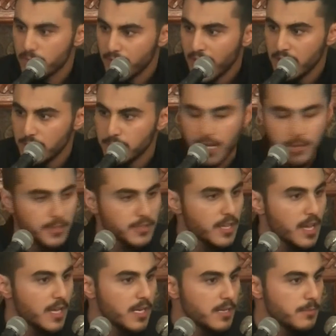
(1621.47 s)
of Ali ibn Abi
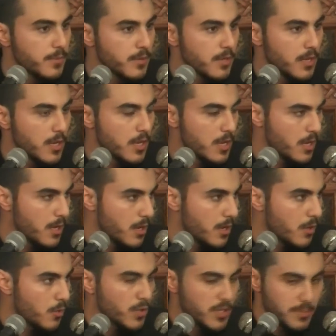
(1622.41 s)
Talib
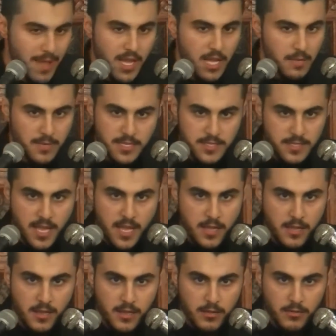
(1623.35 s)
would make a
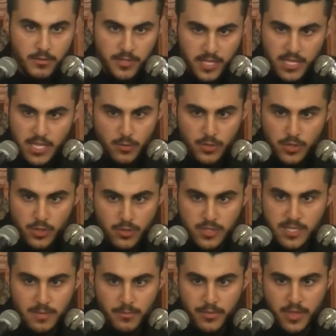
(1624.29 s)
mistake, or indeed he would do
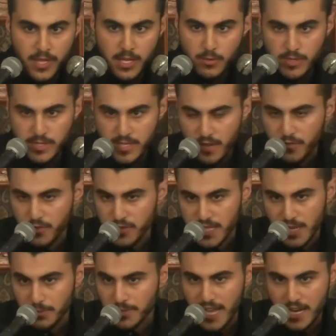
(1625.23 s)
something, he would take, for
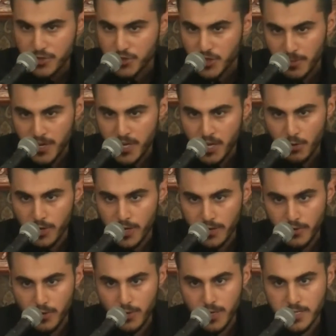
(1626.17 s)
example, extra money or
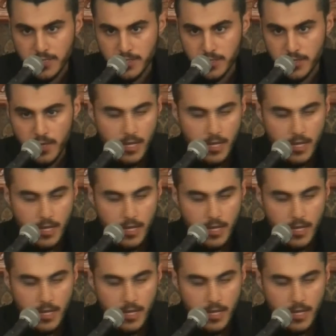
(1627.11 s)
whatever it was.